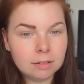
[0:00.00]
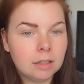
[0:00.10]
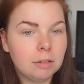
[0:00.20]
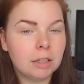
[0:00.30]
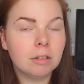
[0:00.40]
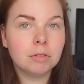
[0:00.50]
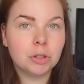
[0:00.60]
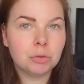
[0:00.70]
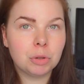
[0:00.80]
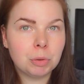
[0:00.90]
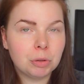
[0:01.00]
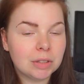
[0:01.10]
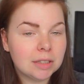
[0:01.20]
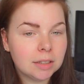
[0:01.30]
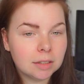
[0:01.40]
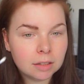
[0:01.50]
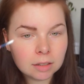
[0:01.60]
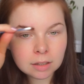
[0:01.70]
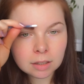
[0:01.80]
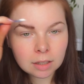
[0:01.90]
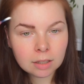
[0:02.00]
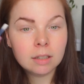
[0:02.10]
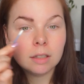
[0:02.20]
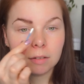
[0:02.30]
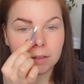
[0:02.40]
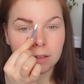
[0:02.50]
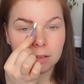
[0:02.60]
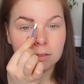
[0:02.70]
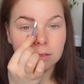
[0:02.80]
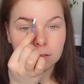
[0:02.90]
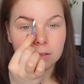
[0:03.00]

There we go, just remove this. Here we go.